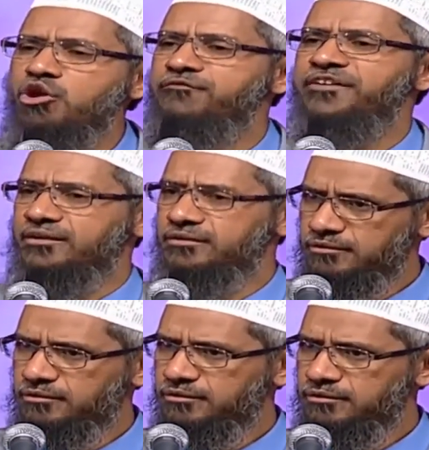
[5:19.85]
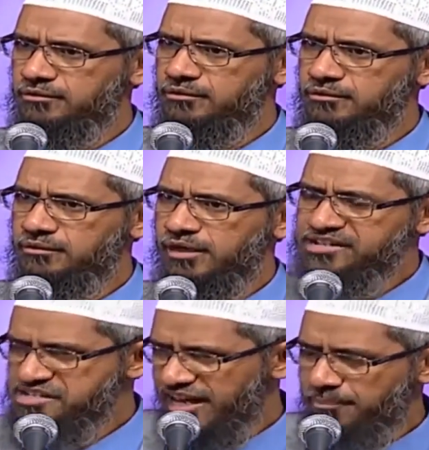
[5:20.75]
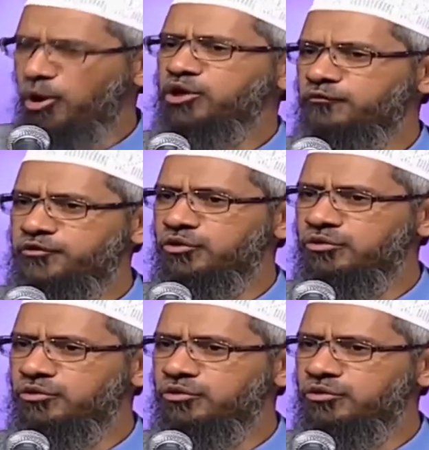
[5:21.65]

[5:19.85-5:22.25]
on issue of fiqh, and she had a